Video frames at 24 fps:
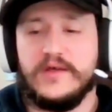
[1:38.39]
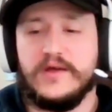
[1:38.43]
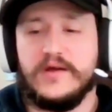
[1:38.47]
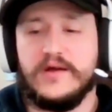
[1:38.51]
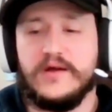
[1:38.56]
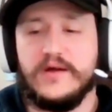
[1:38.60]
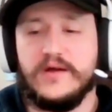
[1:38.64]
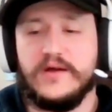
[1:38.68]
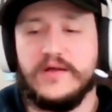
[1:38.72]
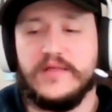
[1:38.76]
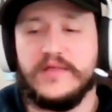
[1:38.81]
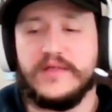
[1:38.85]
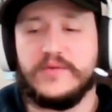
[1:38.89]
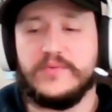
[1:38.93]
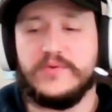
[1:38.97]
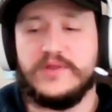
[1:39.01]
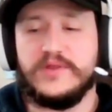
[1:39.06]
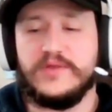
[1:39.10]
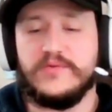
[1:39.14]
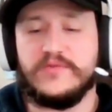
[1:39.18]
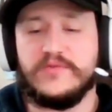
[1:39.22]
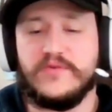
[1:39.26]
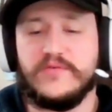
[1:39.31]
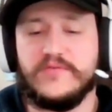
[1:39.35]
like when
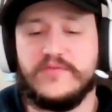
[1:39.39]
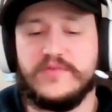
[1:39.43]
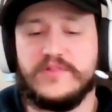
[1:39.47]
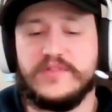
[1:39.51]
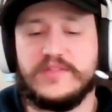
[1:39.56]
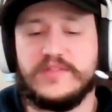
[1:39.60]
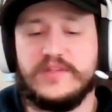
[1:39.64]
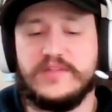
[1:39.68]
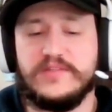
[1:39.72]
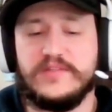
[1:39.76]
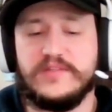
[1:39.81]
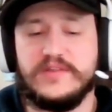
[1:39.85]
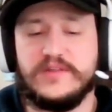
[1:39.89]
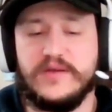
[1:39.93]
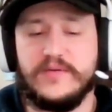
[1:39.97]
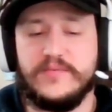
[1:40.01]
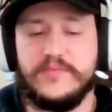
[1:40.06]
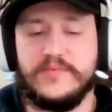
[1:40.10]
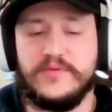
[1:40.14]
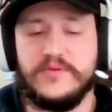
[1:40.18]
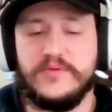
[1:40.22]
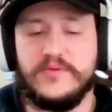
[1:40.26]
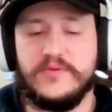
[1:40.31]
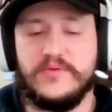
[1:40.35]
he was over in
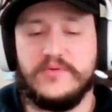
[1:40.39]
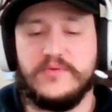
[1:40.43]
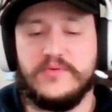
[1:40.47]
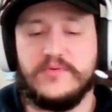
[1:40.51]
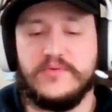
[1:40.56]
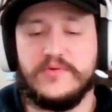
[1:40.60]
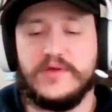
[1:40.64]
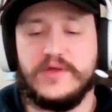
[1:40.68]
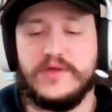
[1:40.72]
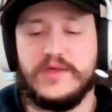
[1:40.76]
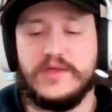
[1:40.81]
CZW.